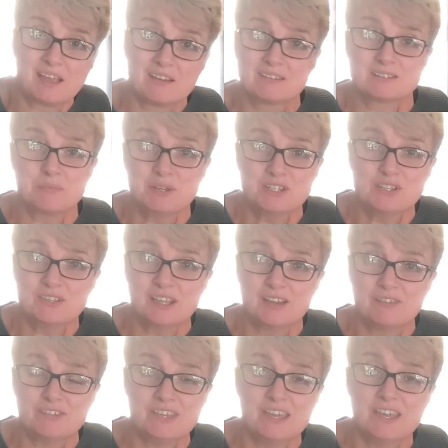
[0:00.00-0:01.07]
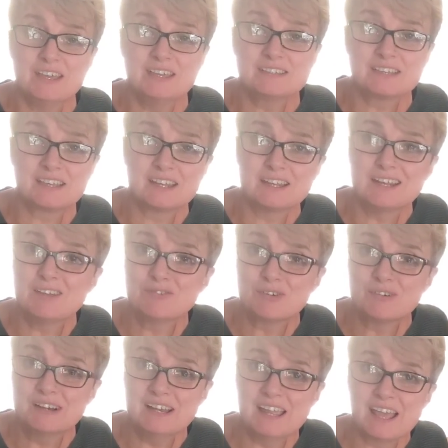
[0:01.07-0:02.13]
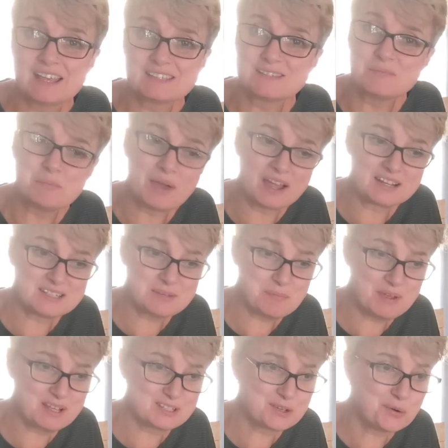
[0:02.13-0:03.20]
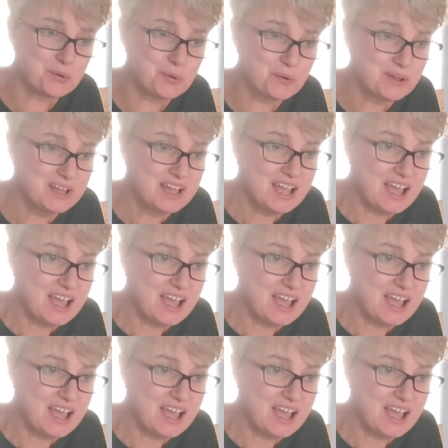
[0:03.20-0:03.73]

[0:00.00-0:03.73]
I've been doing that for years and it never really has impacted me at all.